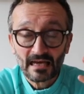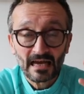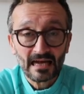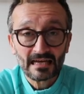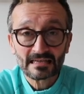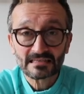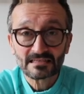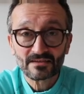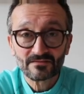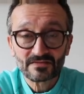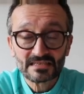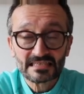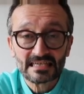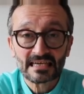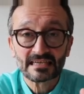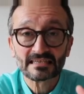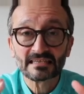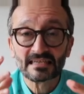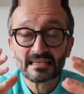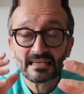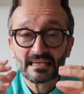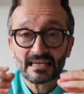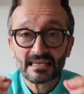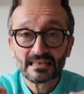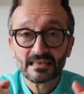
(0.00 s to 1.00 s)
as I've
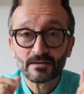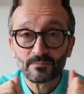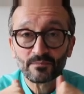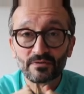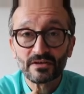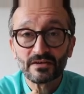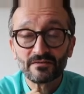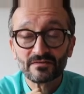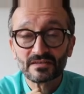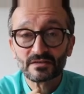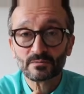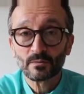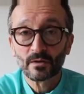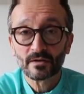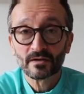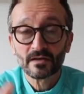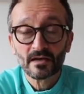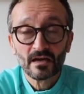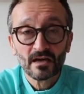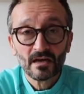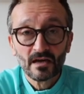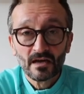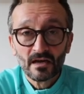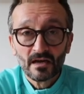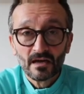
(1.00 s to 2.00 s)
said in the previous one,
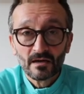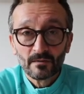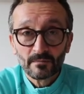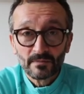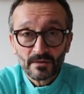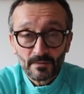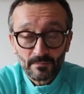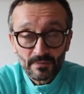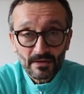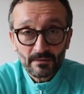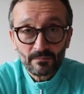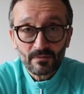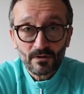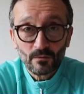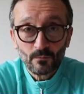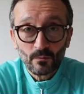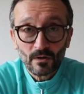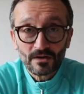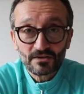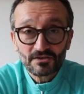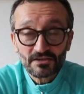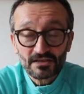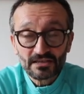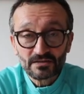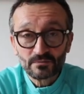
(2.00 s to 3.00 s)
the people who
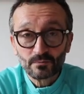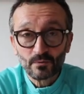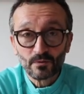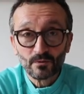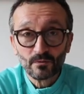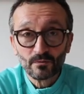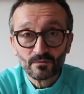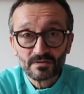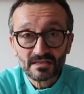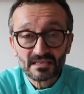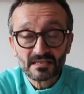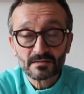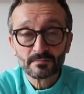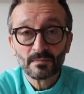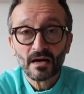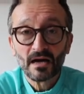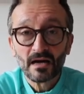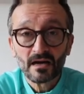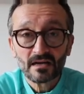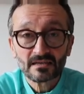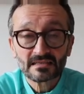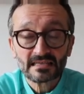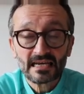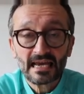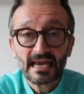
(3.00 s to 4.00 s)
watch this were all
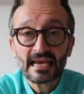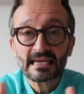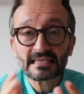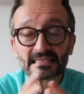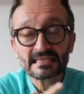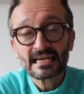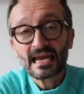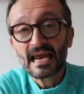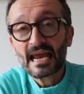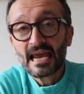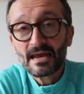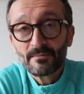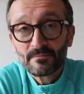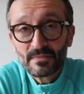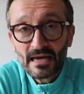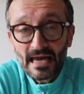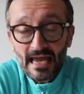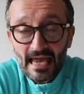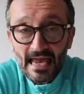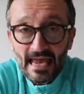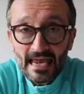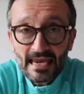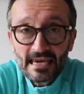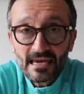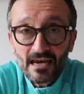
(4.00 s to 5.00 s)
smart,
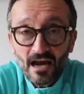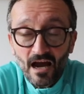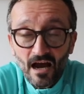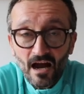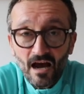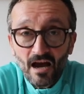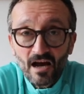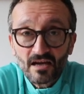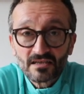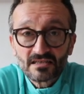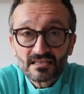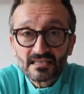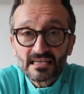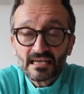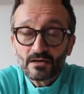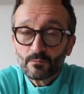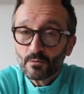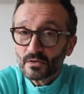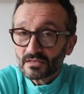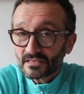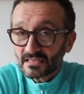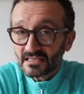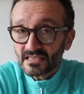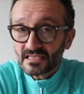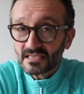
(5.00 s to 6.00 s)
S-M-A-R-T.
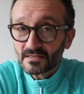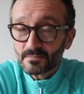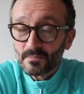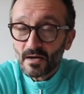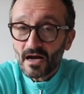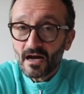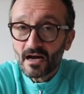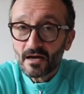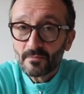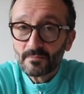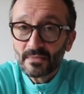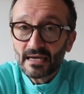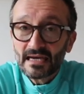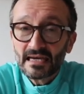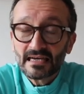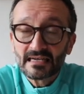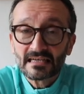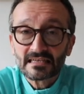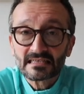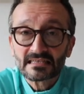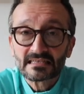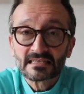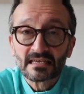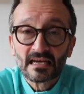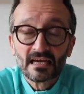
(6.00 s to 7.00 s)
What does smart mean?
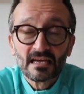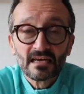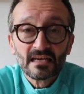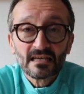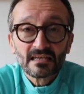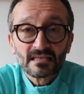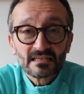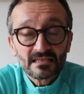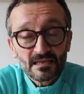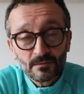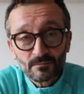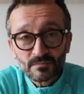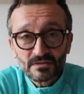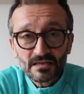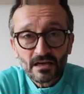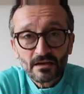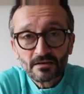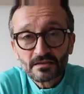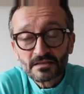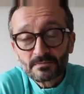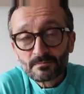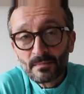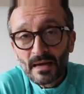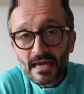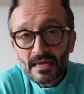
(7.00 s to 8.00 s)
It's
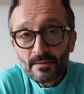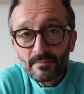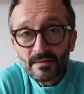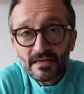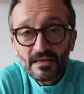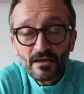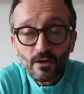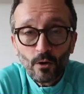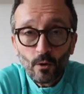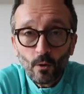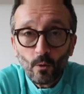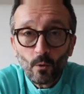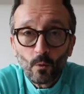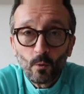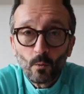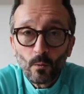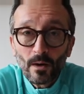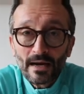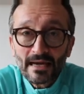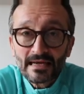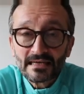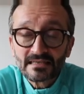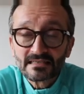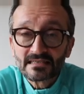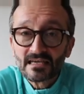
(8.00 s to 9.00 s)
sometimes, maybe,
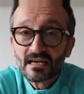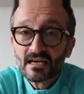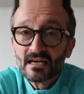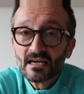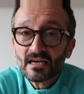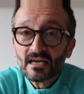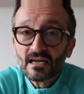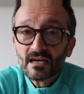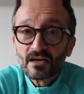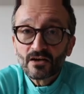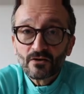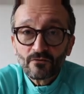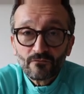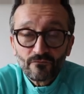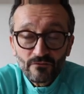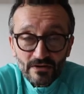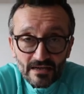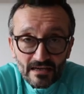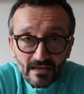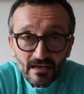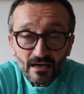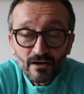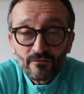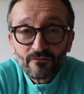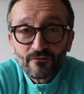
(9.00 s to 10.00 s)
always
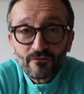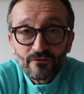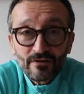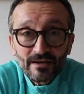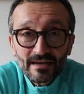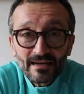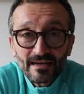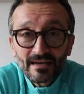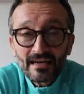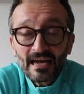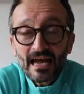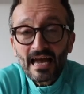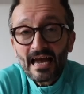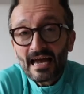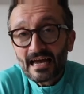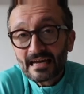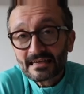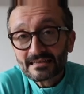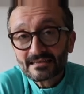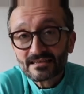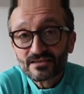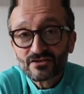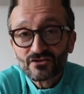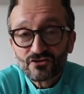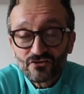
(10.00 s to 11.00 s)
recovering
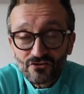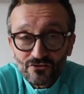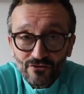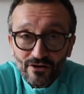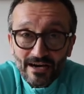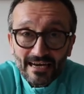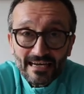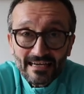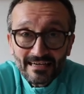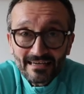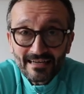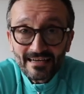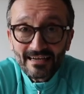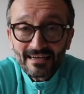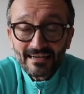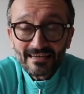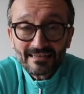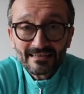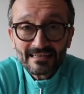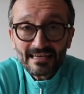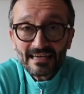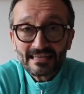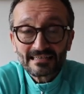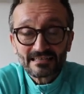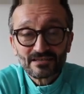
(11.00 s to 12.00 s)
and
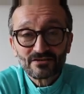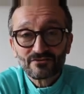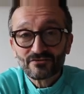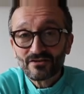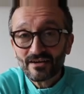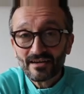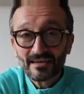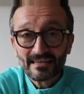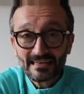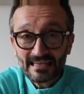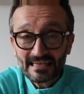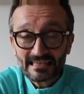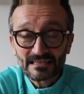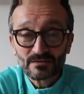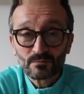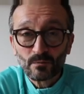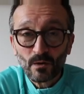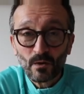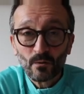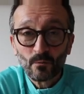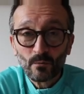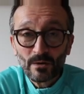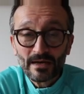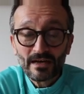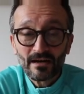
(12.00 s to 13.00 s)
training. That's right, that's
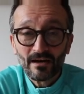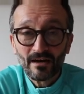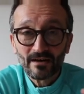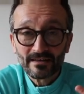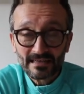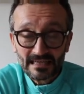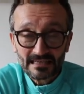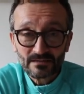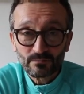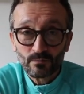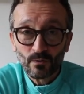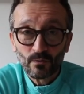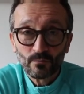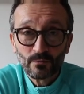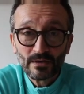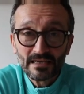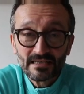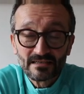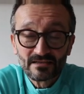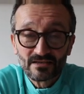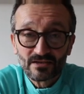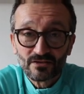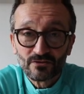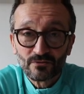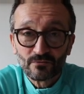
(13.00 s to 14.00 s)
what we are, that's what we
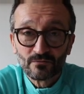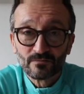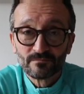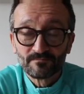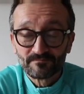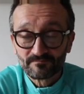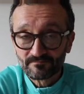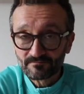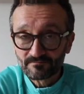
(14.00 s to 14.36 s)
do.